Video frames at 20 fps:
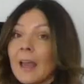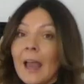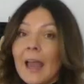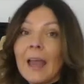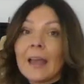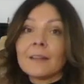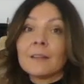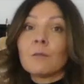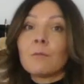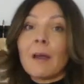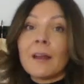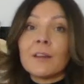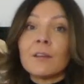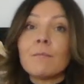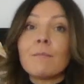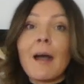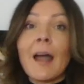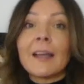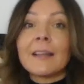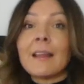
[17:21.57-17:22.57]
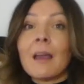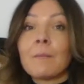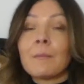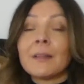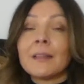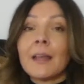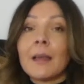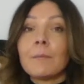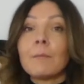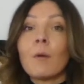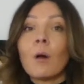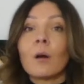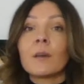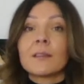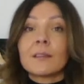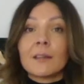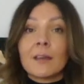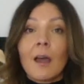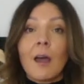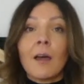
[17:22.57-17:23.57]
And when you buy them, they
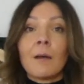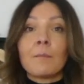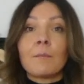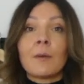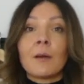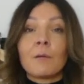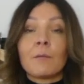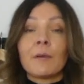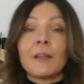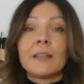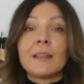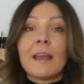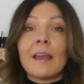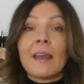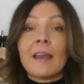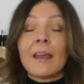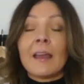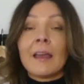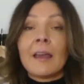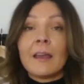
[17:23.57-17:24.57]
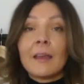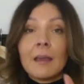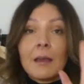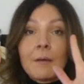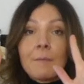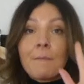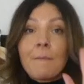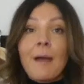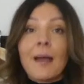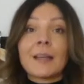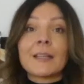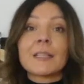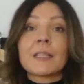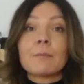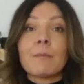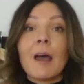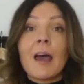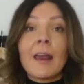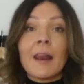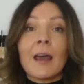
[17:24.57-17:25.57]
both come with a Max
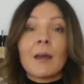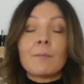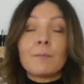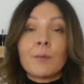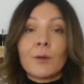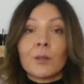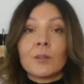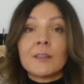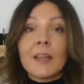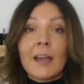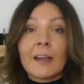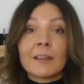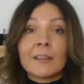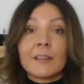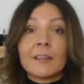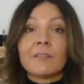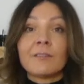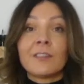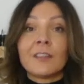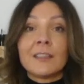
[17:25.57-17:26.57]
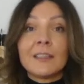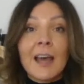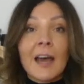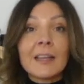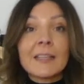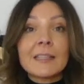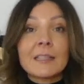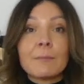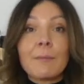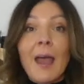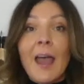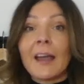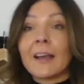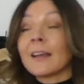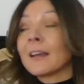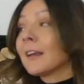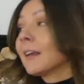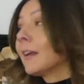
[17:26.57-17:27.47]
Mara protective dust bag